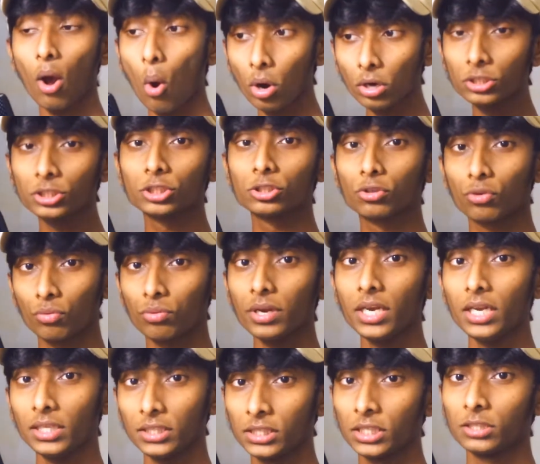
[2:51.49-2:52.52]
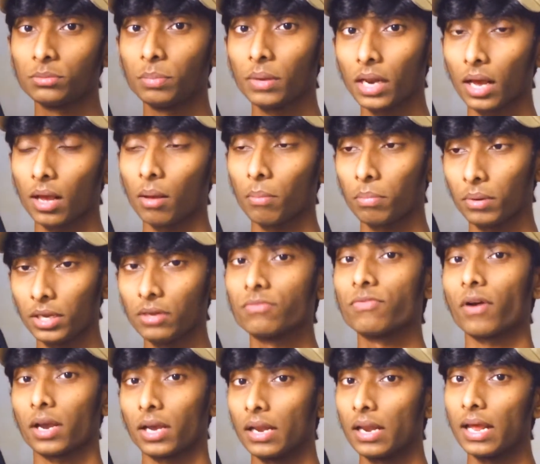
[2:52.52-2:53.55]
On screen, she's been a complete
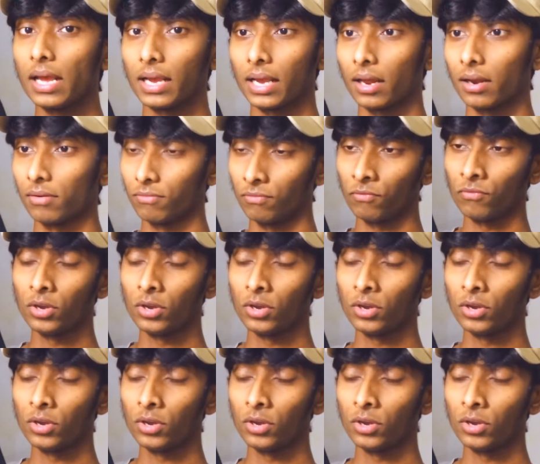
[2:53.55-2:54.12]
fucking dickhead.